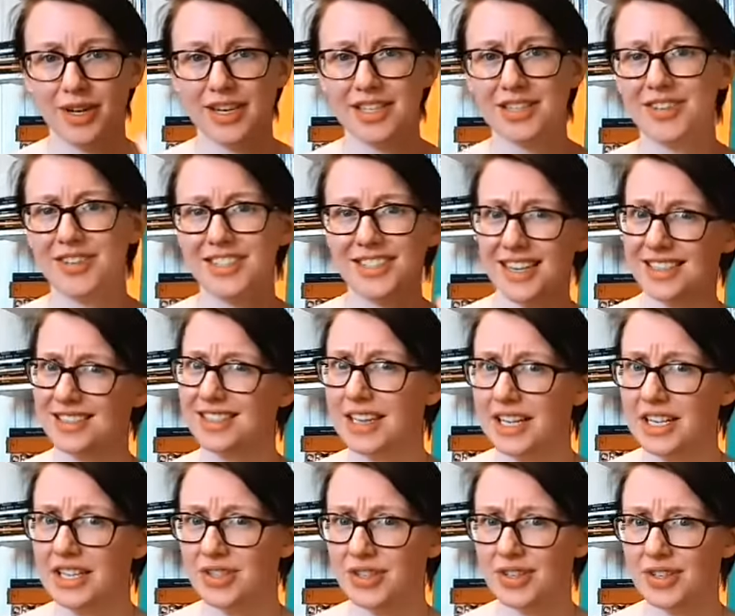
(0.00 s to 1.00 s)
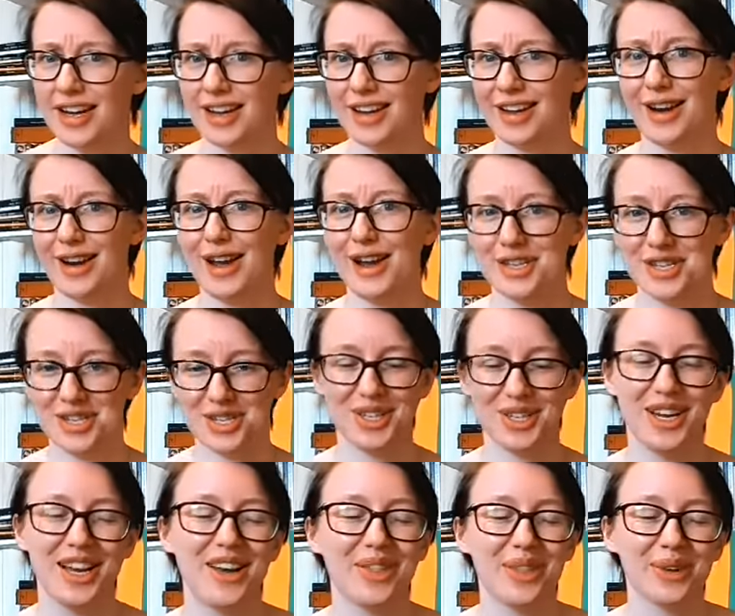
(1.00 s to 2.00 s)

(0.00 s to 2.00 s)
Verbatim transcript: No one has fantastic internet connection.